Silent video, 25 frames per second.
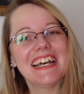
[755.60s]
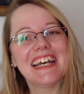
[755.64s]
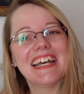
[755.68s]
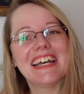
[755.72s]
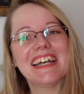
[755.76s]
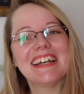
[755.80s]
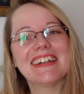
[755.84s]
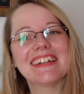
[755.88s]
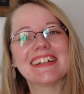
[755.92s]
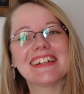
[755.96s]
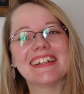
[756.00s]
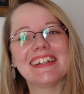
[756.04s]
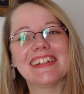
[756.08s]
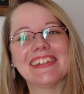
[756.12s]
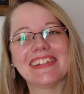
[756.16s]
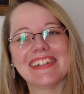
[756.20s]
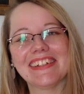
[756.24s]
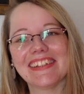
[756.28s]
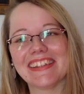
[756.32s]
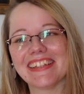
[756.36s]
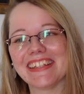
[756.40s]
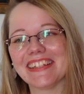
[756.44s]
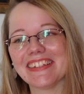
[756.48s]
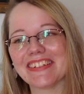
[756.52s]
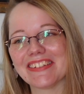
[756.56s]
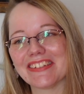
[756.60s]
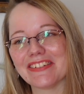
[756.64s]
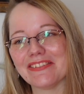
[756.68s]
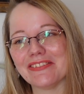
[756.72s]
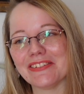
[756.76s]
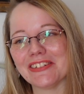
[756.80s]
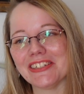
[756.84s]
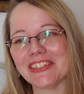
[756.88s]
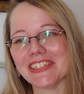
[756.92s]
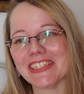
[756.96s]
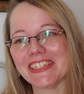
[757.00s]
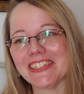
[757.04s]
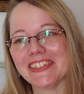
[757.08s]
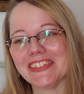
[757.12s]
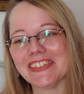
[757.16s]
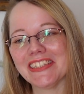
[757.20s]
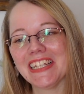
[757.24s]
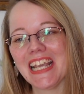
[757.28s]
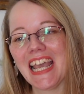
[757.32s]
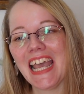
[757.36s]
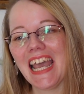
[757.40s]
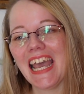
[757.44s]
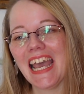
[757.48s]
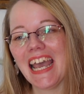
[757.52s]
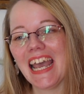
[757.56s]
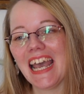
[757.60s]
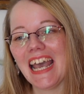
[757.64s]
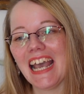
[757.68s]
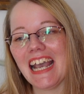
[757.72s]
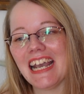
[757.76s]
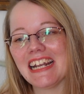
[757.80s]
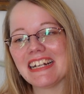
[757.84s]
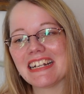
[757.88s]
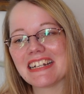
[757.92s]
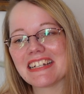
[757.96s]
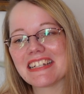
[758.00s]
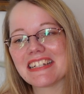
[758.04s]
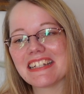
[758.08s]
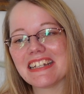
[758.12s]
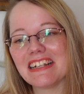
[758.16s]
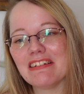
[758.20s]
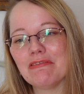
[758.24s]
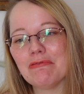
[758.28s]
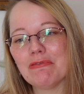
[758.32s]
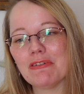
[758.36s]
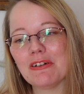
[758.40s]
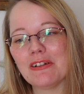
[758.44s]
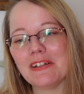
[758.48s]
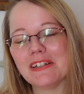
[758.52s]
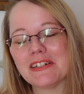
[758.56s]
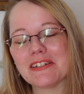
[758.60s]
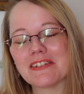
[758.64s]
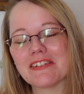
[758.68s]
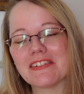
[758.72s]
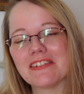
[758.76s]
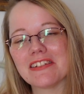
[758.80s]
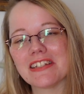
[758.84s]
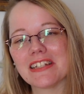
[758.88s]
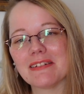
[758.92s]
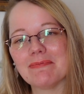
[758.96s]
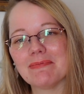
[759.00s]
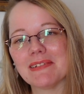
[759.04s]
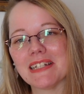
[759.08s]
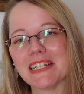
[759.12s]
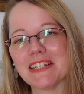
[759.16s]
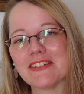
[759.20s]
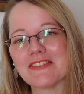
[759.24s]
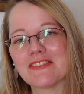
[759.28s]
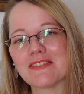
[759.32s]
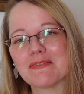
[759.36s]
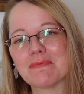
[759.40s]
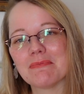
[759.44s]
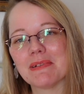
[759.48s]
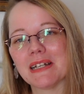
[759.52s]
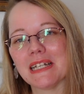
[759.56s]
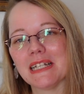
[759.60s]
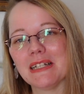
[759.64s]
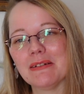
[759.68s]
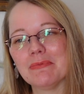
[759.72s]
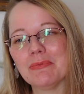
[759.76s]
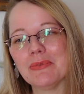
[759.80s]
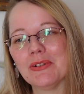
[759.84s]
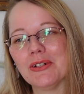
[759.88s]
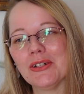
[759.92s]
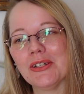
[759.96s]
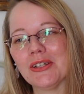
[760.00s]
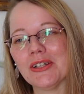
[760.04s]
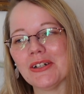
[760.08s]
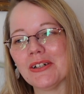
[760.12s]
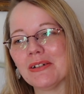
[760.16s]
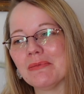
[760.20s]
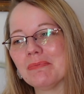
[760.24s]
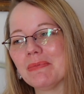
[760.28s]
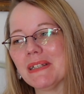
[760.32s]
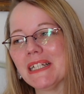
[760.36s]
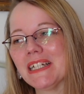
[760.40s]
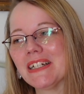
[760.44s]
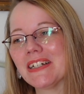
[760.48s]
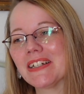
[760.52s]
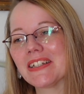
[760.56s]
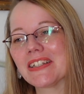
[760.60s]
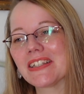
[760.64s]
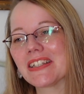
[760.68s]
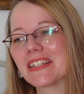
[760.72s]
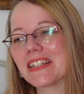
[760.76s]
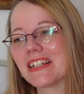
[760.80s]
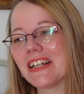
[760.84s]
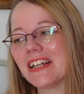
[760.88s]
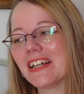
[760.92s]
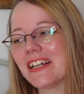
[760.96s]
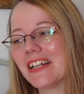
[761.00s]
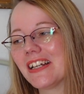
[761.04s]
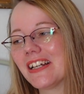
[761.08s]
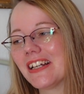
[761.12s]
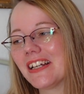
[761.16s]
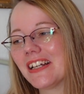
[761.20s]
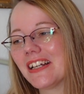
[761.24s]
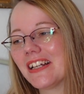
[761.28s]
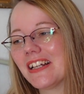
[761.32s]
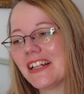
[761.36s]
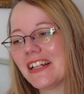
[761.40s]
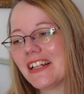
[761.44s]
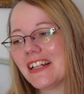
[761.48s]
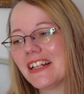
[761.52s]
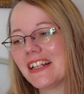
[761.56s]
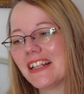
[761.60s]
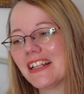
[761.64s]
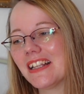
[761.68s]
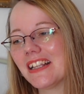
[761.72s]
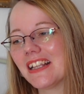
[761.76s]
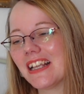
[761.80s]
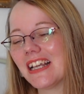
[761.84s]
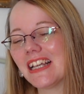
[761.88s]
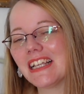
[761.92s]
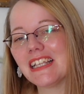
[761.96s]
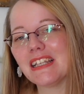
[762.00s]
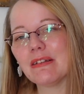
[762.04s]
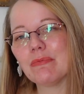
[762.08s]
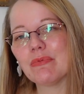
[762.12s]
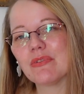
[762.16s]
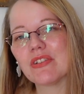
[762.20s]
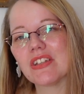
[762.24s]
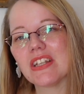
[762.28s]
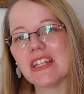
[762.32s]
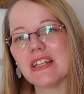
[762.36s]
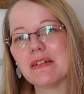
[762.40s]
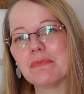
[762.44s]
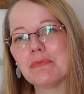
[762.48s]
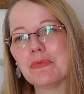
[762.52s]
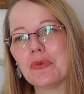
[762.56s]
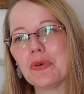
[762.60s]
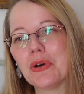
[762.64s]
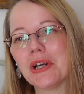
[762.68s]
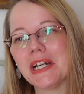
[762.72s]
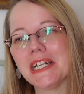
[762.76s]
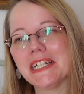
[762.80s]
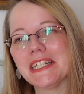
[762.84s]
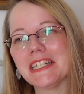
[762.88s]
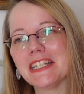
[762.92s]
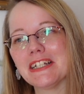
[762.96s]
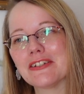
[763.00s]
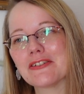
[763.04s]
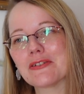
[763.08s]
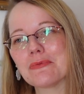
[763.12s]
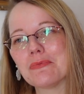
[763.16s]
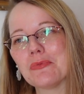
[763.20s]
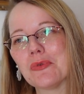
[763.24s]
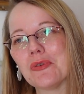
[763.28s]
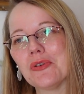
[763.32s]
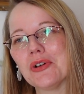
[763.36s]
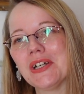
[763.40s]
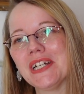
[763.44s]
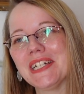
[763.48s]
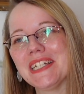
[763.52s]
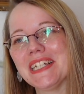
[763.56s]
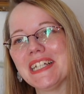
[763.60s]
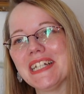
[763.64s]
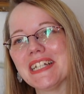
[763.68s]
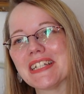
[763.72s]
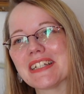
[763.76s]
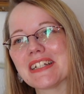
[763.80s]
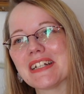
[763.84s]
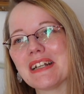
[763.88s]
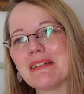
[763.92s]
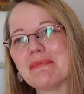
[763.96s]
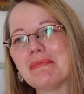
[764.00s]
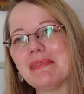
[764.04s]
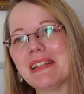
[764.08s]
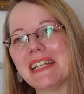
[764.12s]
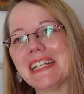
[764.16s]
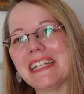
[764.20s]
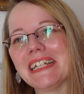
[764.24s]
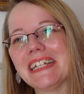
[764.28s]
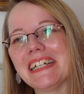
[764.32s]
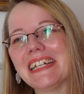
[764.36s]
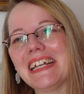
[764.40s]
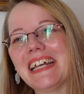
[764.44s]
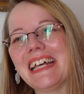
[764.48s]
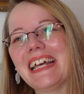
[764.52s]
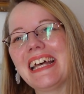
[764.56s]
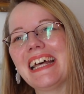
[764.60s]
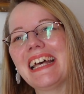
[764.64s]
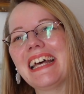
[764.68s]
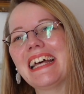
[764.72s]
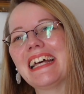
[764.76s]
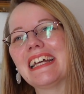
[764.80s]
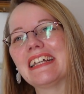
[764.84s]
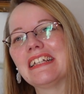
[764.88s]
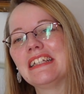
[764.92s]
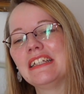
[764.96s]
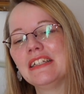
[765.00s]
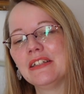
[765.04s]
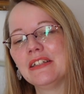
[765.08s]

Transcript: I got a lot of things to work on, and I still fall into the temptation of buying more yarn because I keep seeing more ideas, and I'm like, I